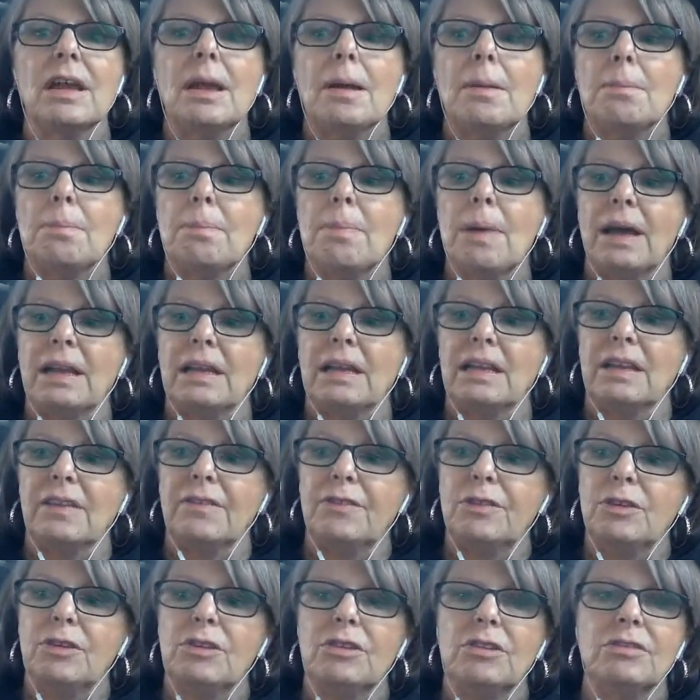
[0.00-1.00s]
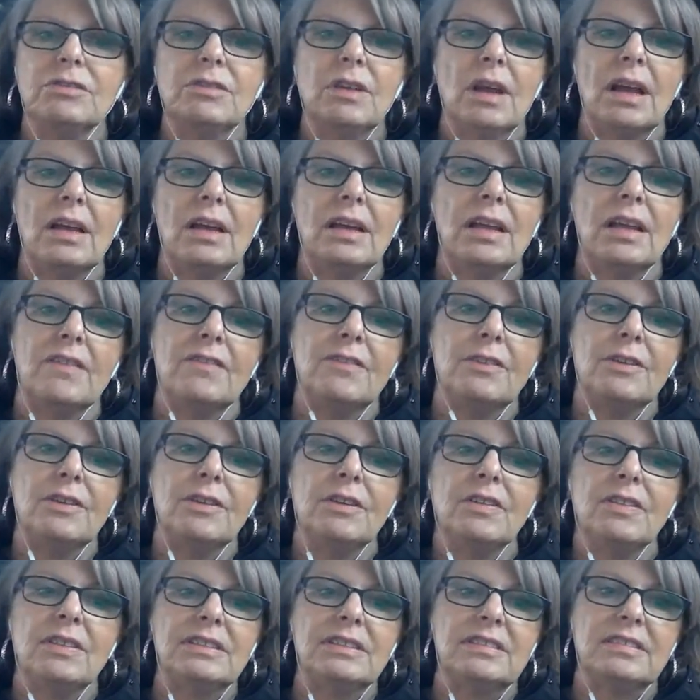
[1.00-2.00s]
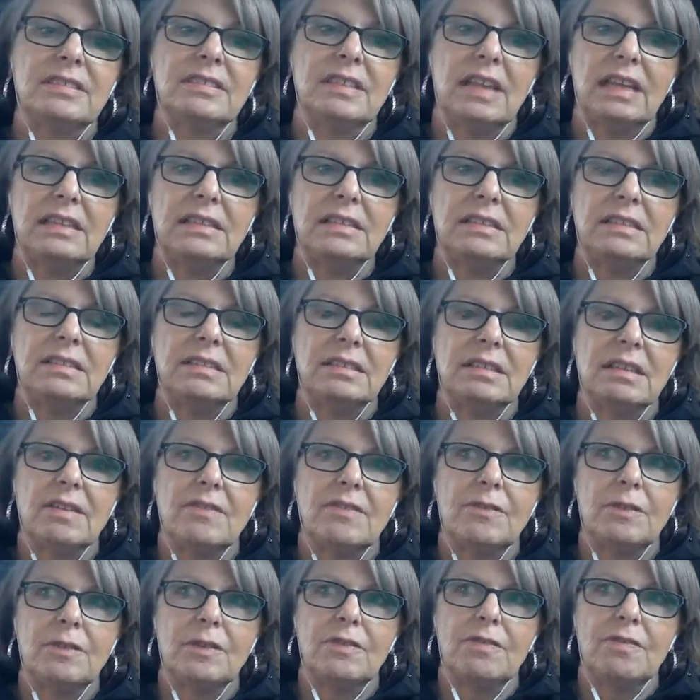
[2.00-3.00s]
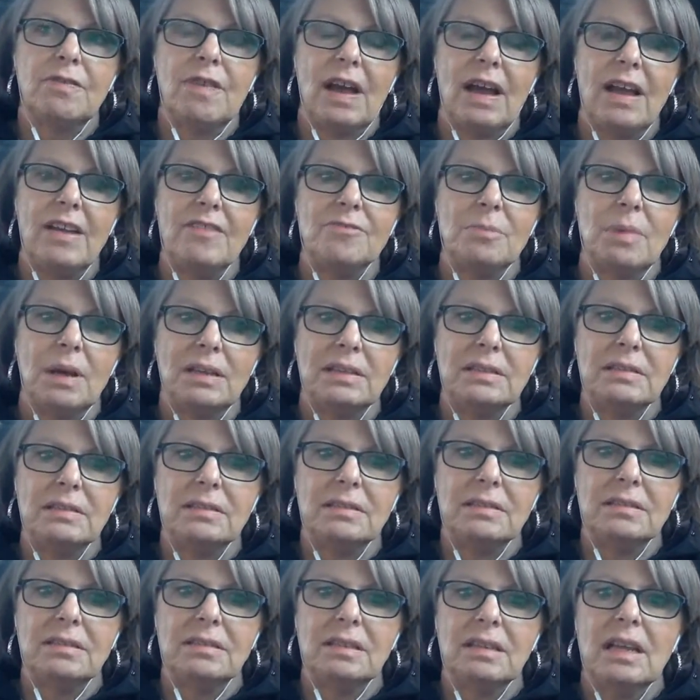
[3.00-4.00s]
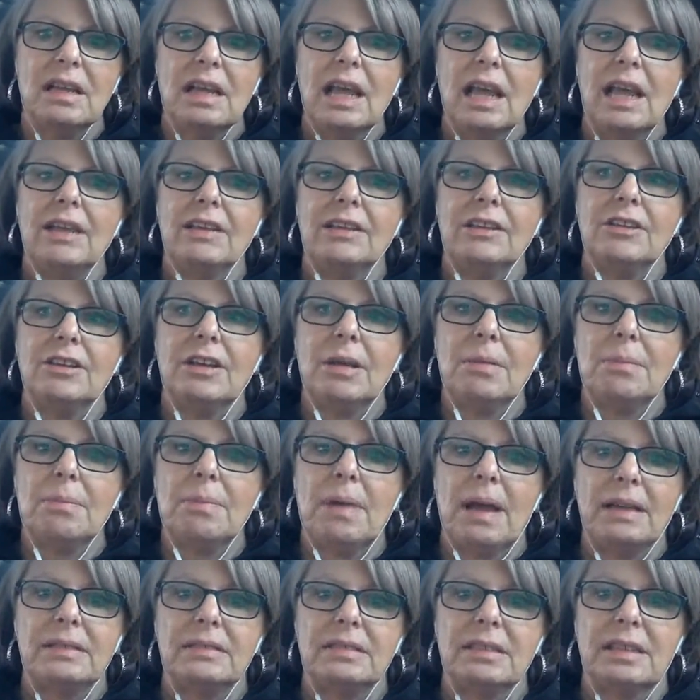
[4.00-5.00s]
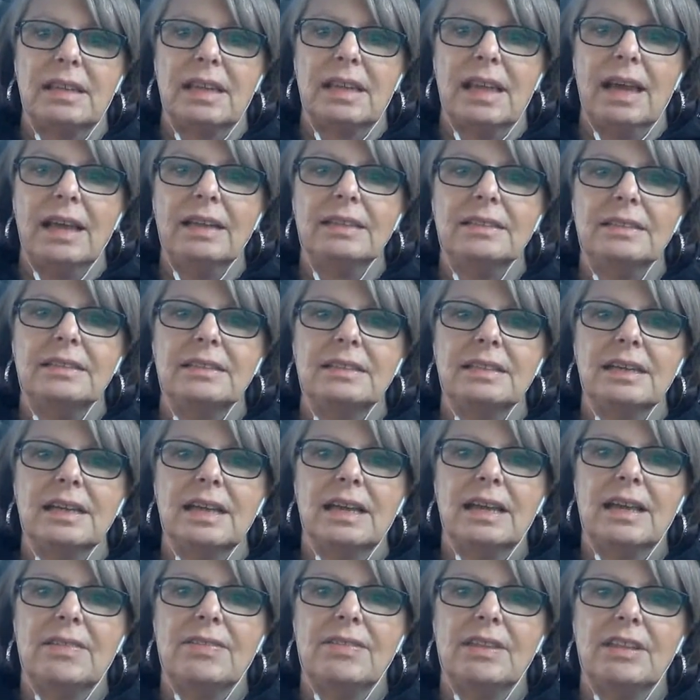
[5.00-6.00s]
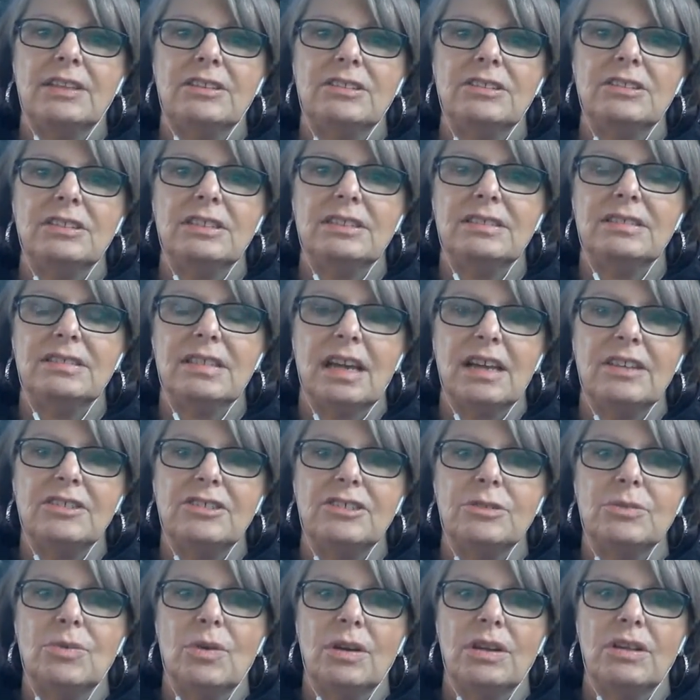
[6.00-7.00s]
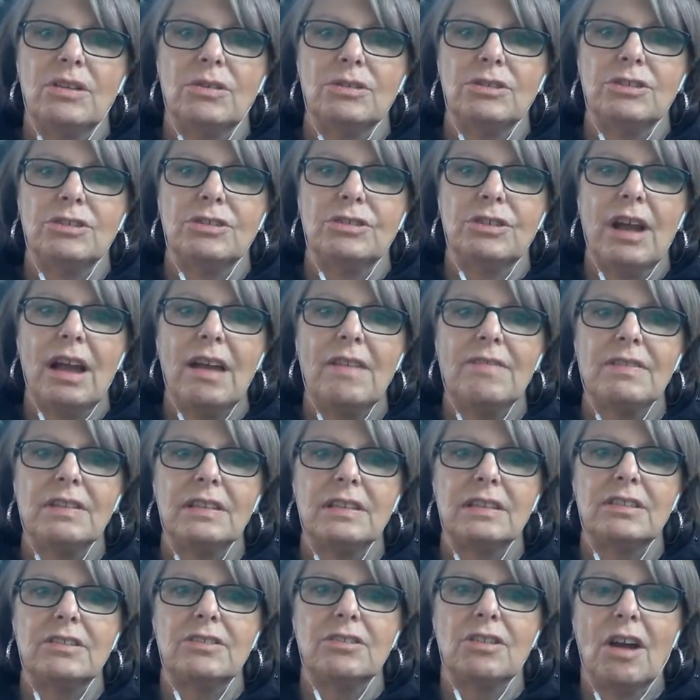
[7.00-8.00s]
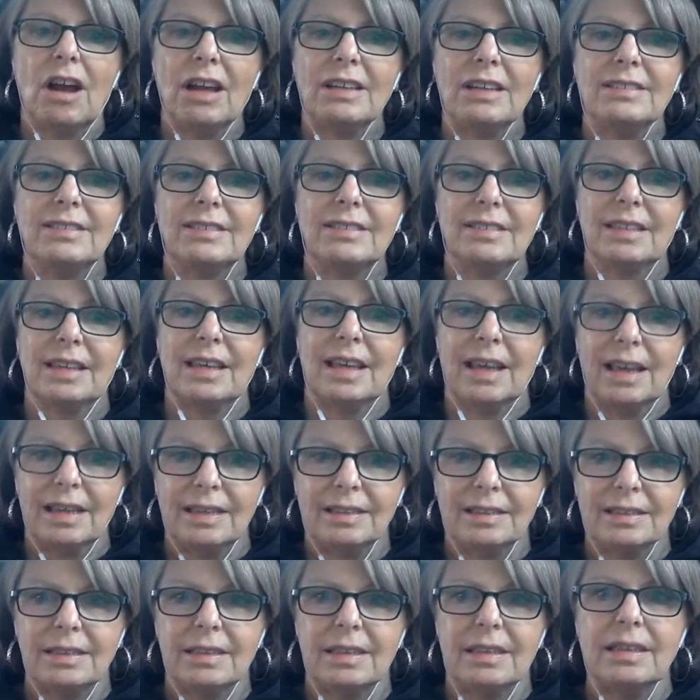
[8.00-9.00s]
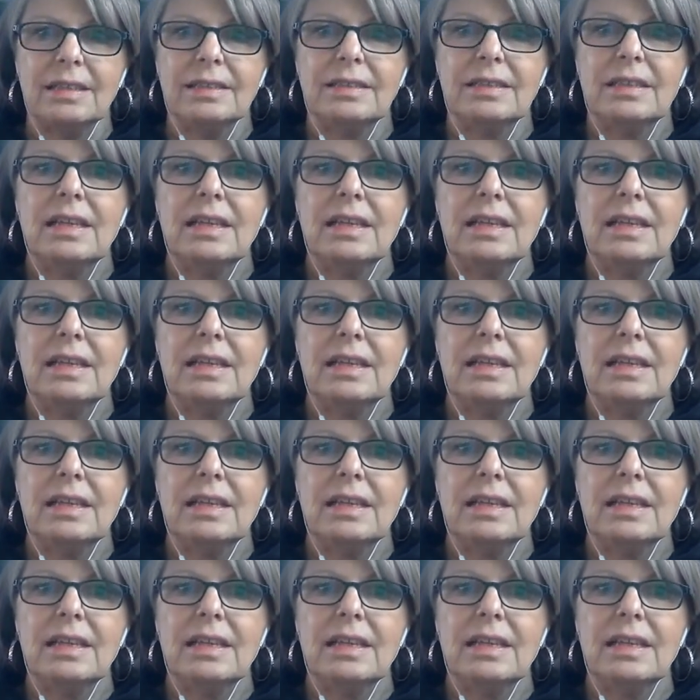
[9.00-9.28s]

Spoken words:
But if you're in the States for 5 months and you come back to Canada and then you decide you want to go traveling across Canada